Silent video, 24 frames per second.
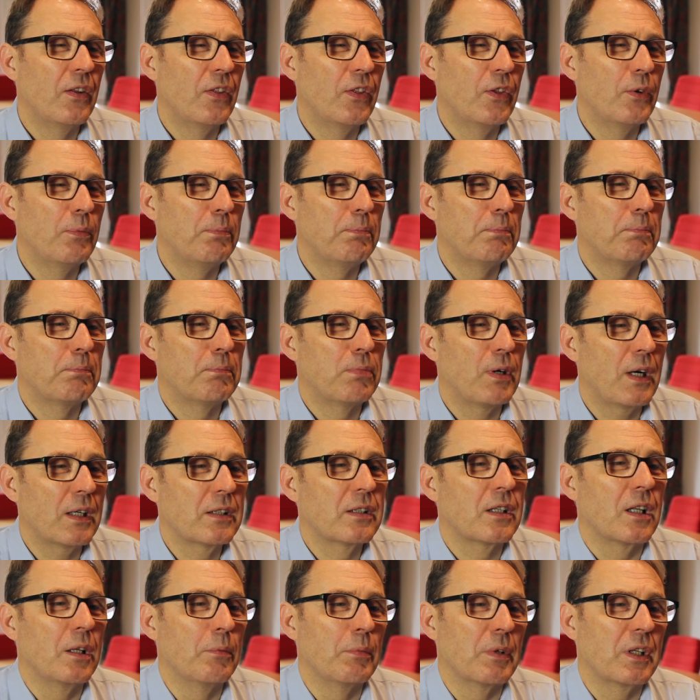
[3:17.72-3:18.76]
The
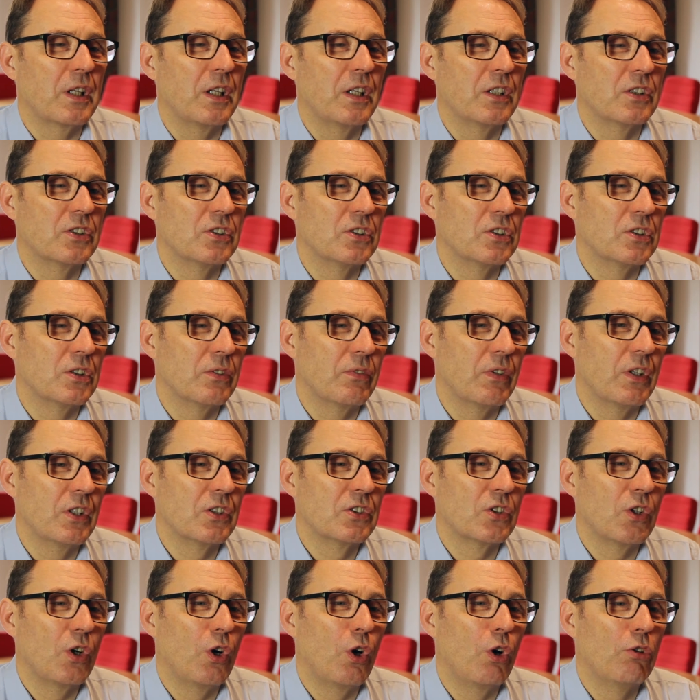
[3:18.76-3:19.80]
practical implications of
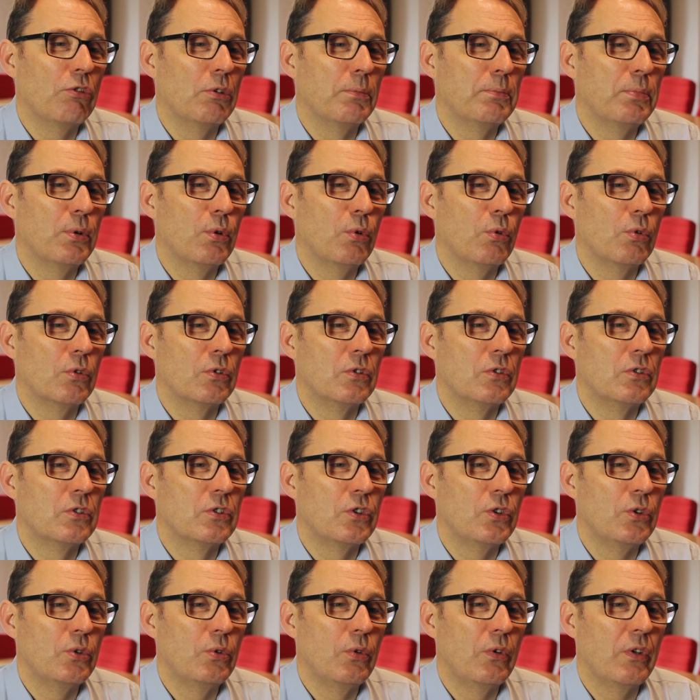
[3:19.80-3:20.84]
this are important
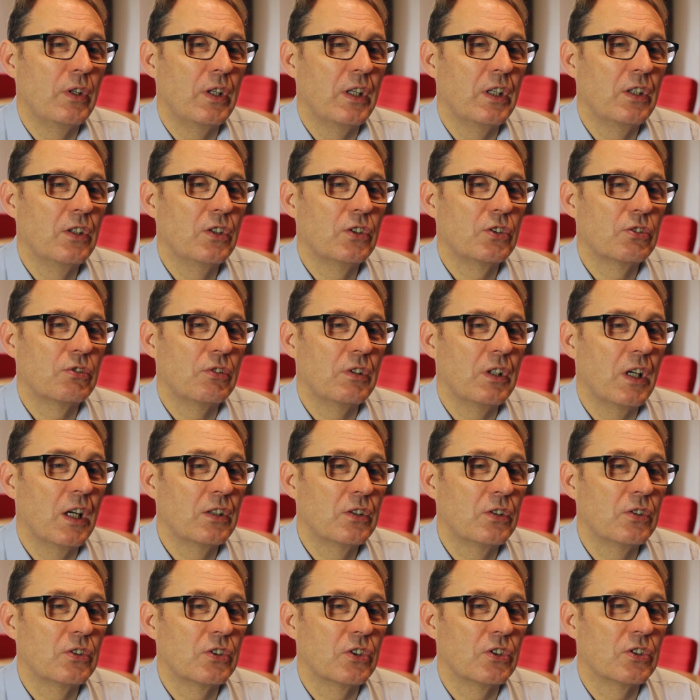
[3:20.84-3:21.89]
to the industry and
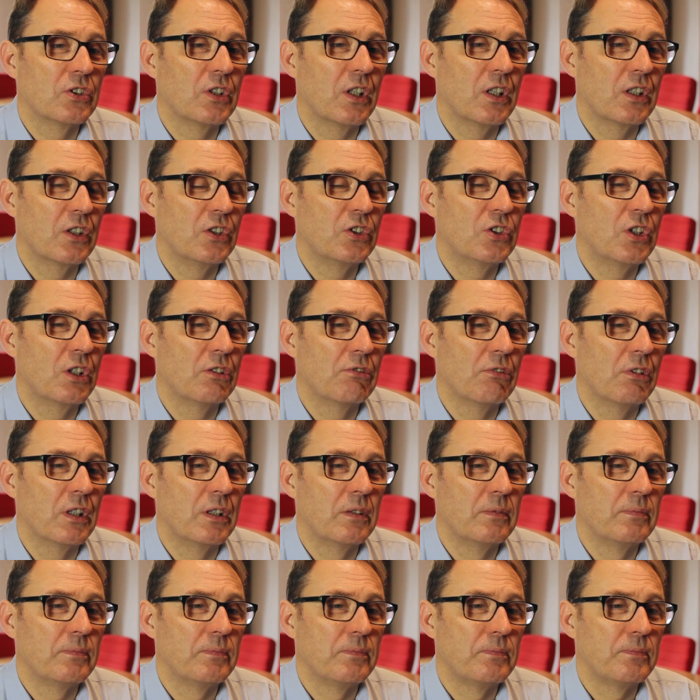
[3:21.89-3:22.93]
to society generally.
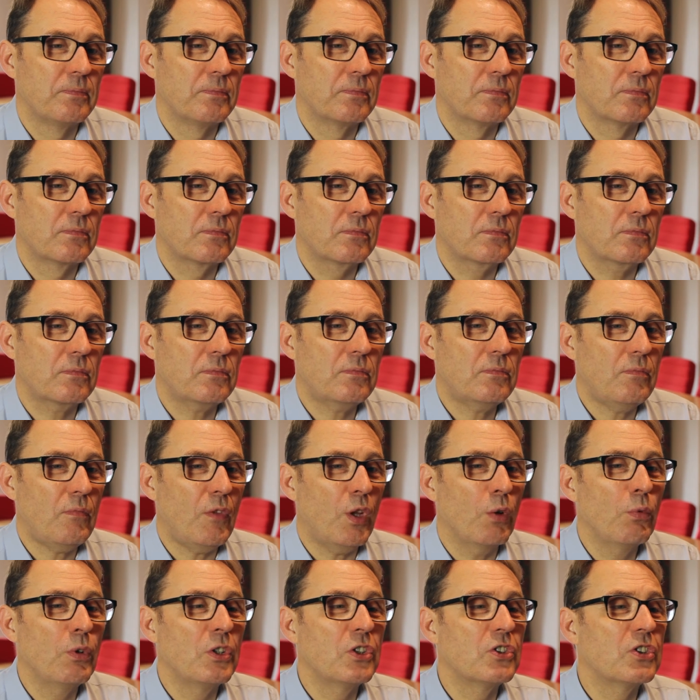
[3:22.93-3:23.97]

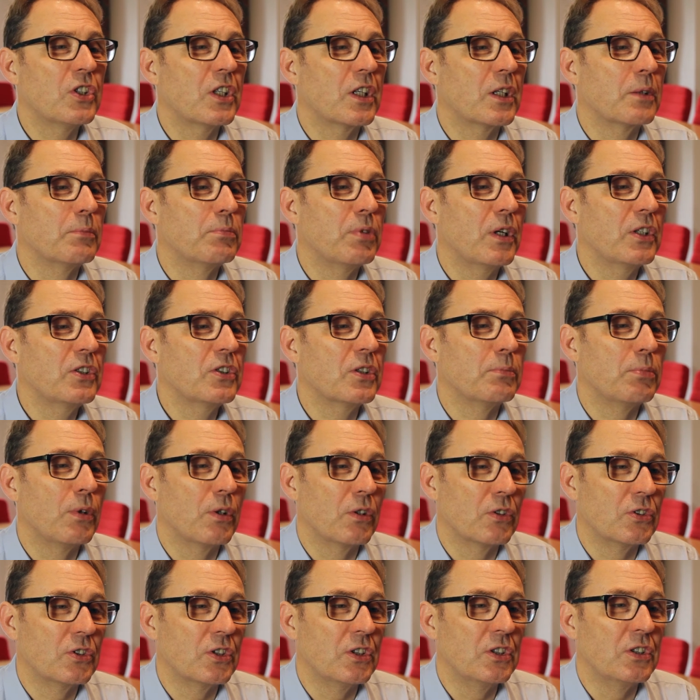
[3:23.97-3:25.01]
When setting pricing
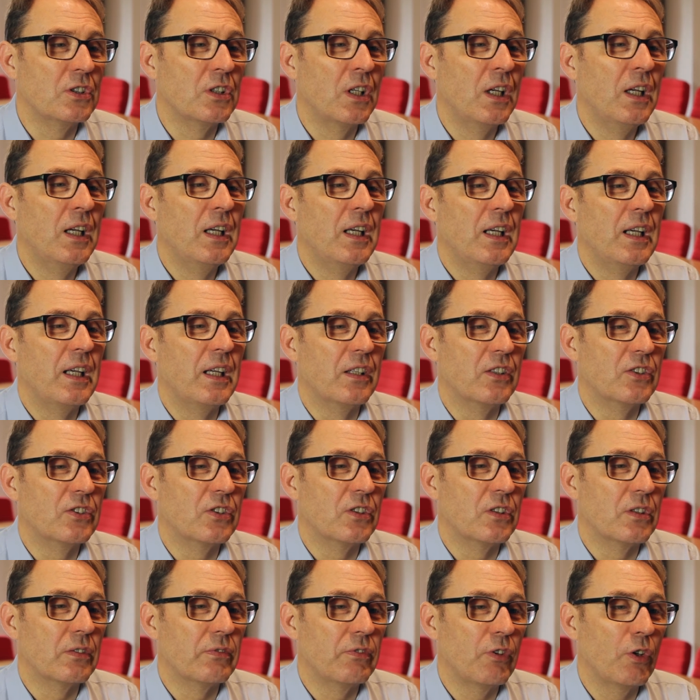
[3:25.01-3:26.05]
policies, it is
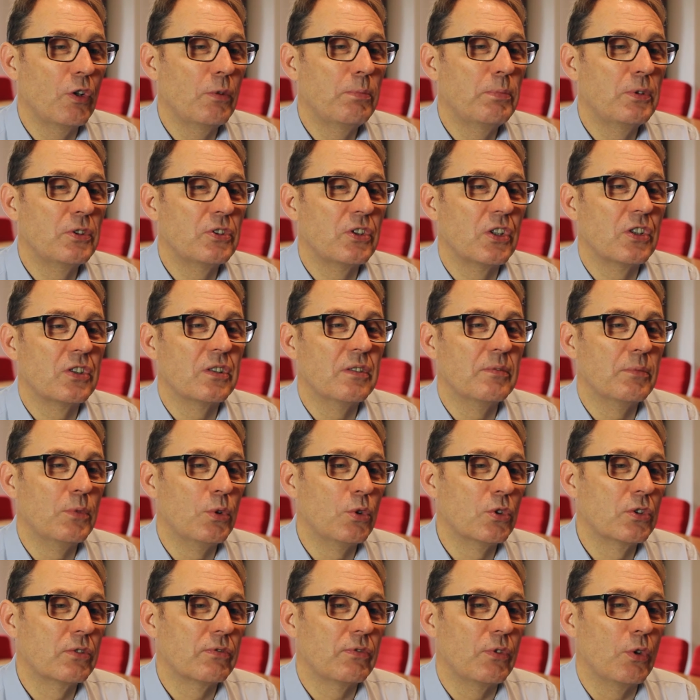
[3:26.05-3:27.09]
the default position of
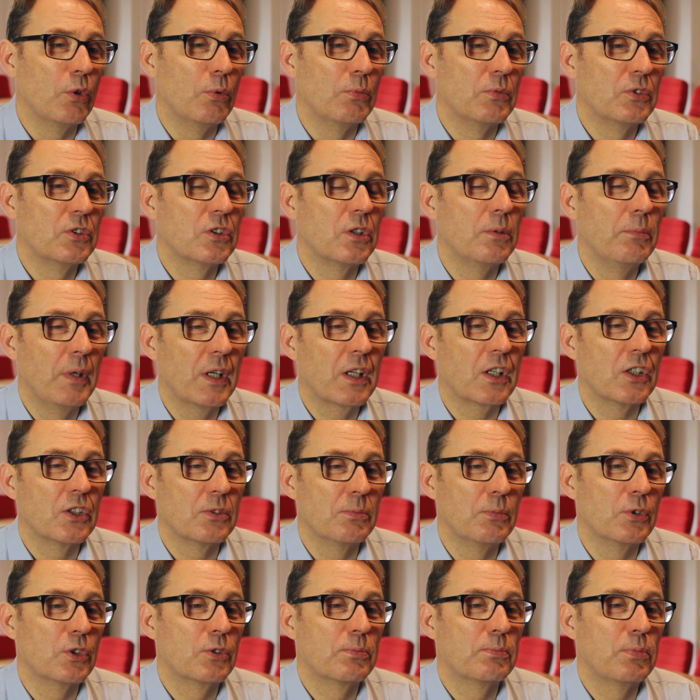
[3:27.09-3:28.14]
most firms to make
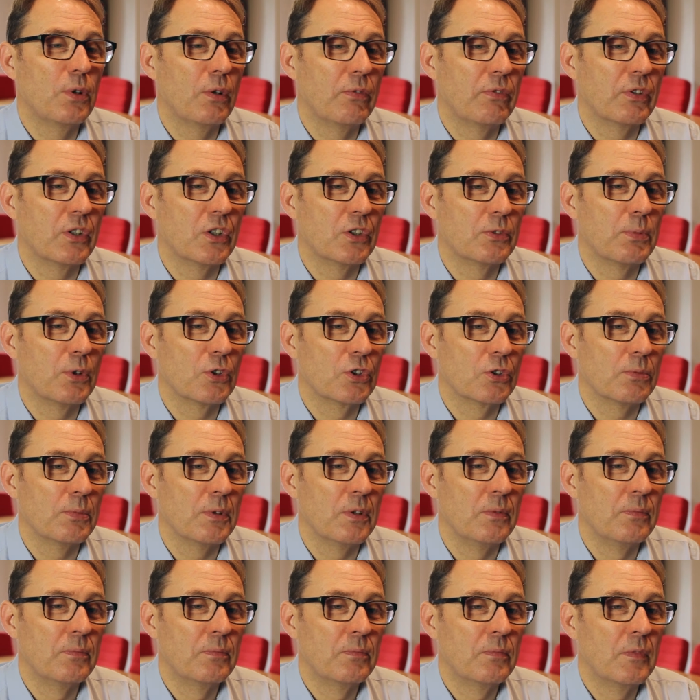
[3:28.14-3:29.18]
as much profit as possible,